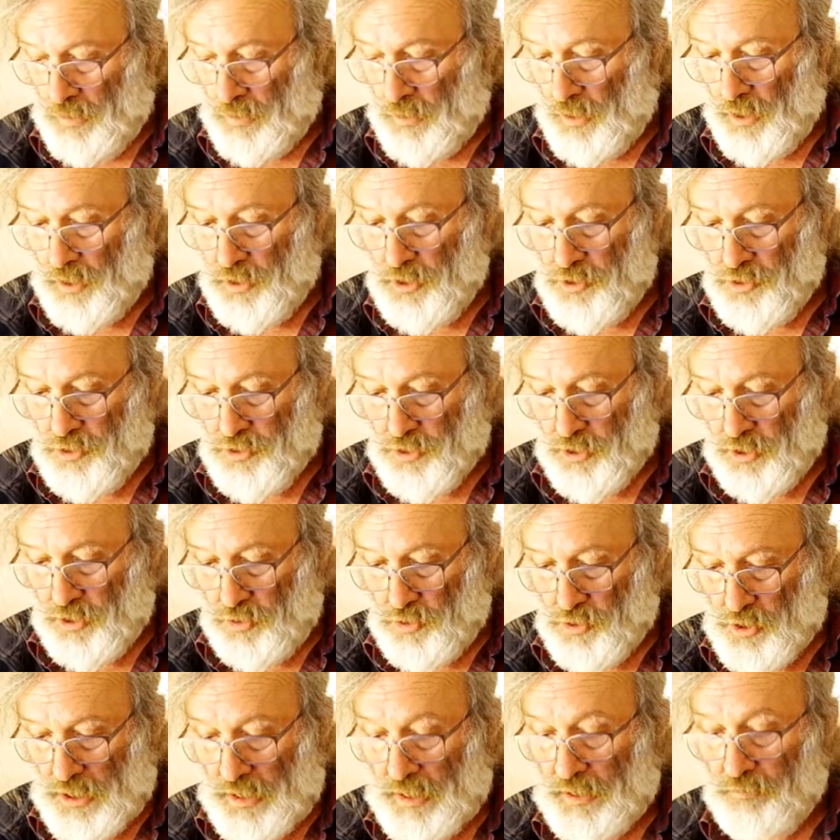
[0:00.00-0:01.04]
Now, I used to
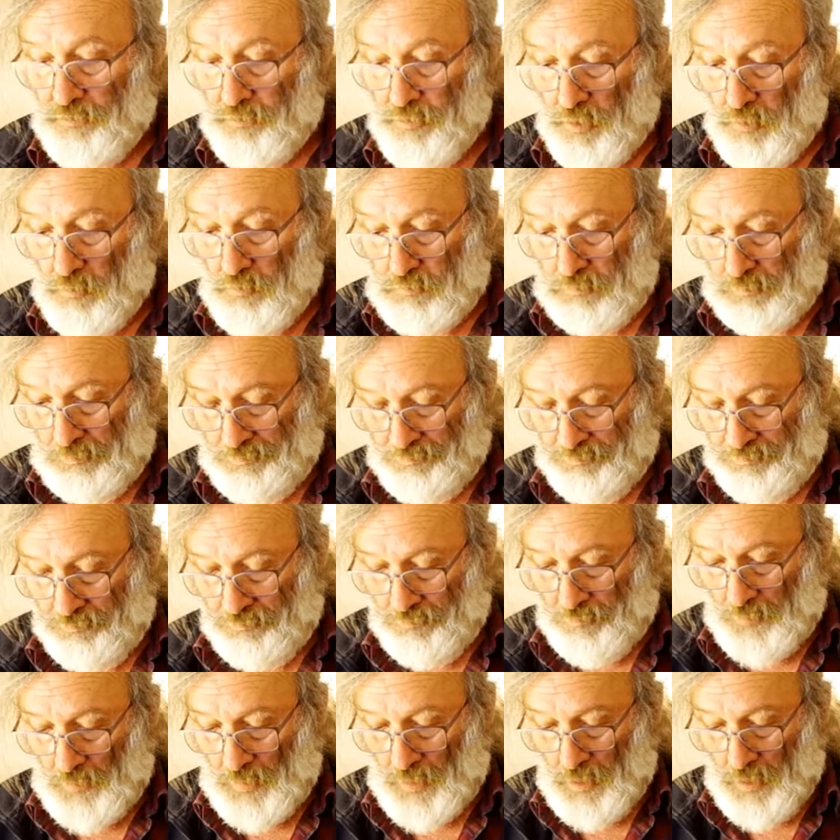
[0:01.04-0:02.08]
use cling film,
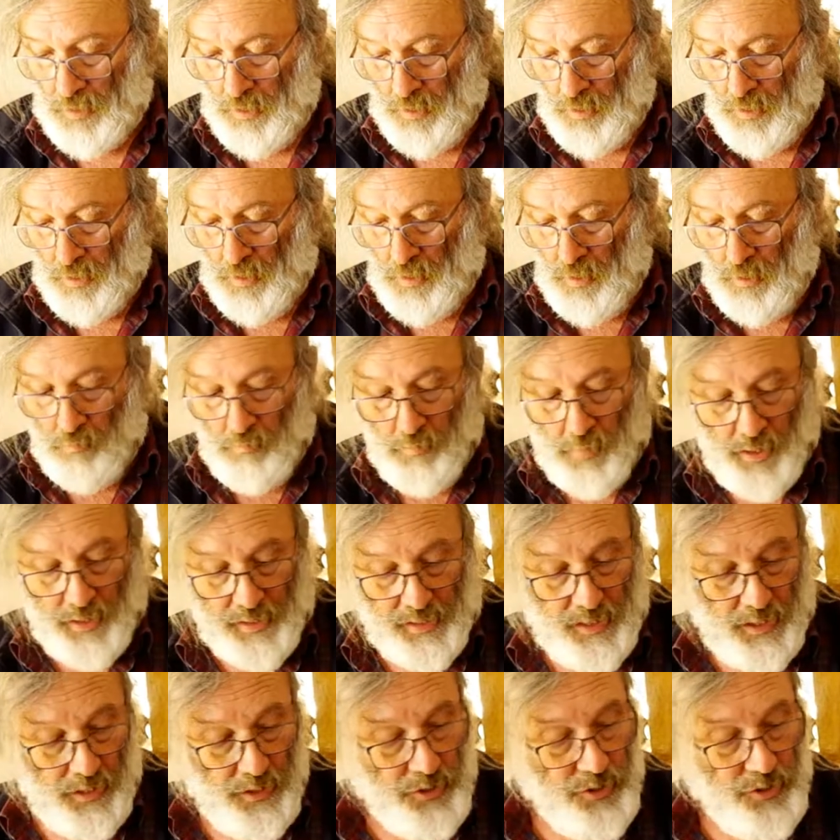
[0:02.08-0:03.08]
but I get